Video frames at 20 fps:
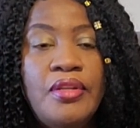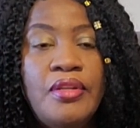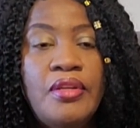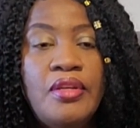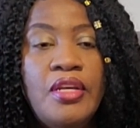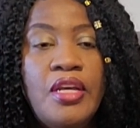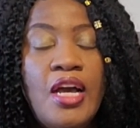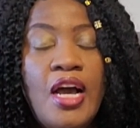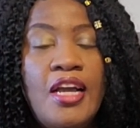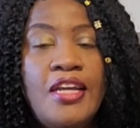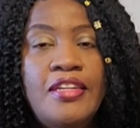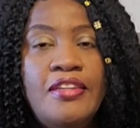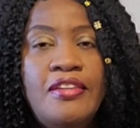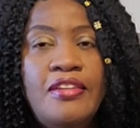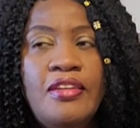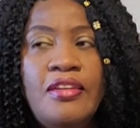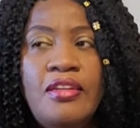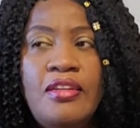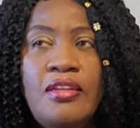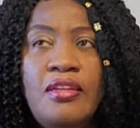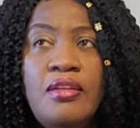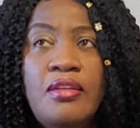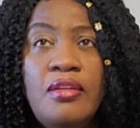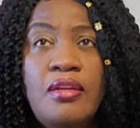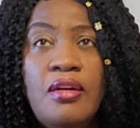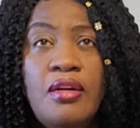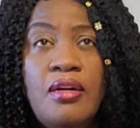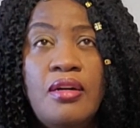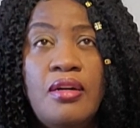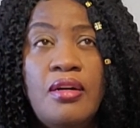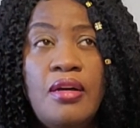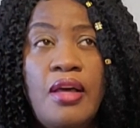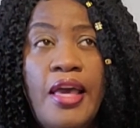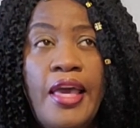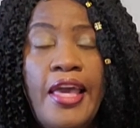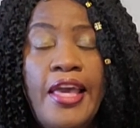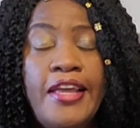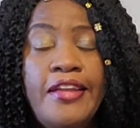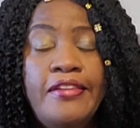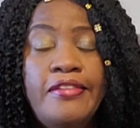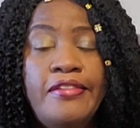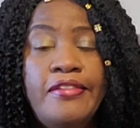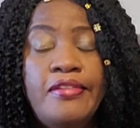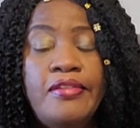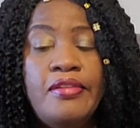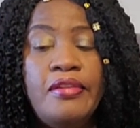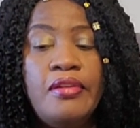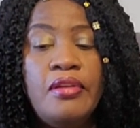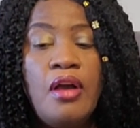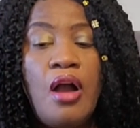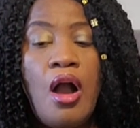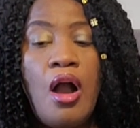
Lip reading: I did 8